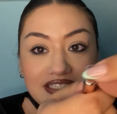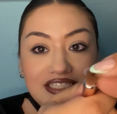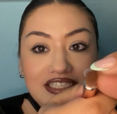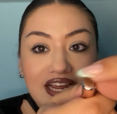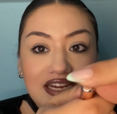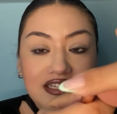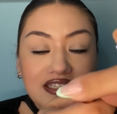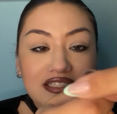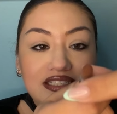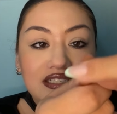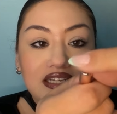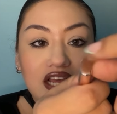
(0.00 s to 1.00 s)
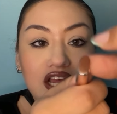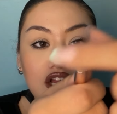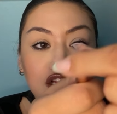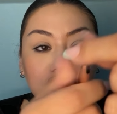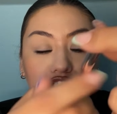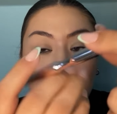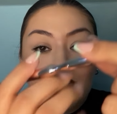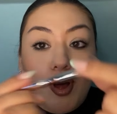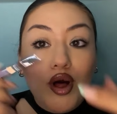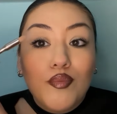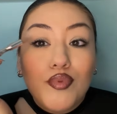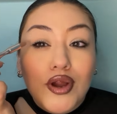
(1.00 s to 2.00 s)
dense,
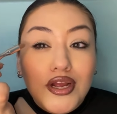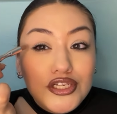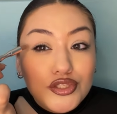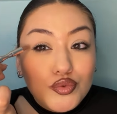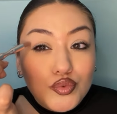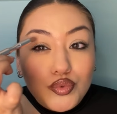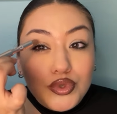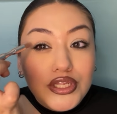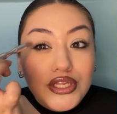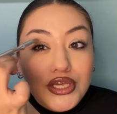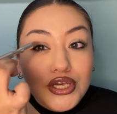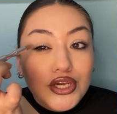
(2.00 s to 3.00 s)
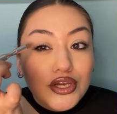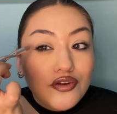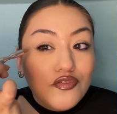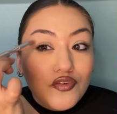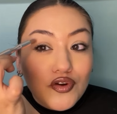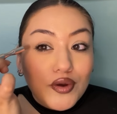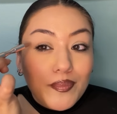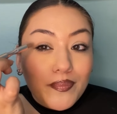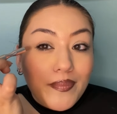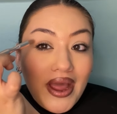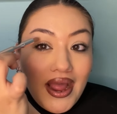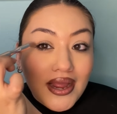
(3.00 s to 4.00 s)
small brush, really good for
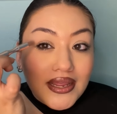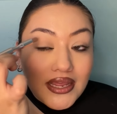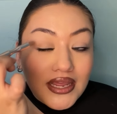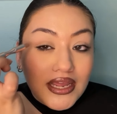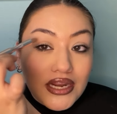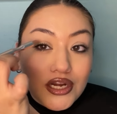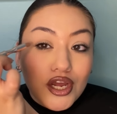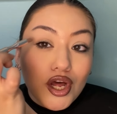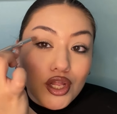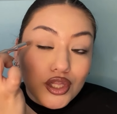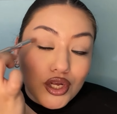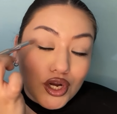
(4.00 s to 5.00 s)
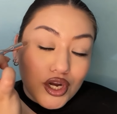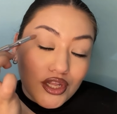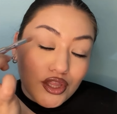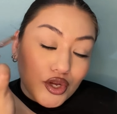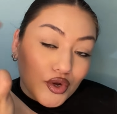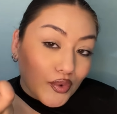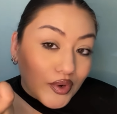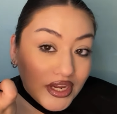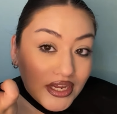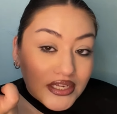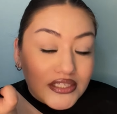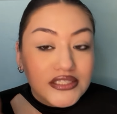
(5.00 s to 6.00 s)
packing in color in the
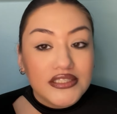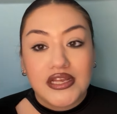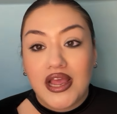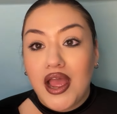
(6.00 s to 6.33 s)
crease.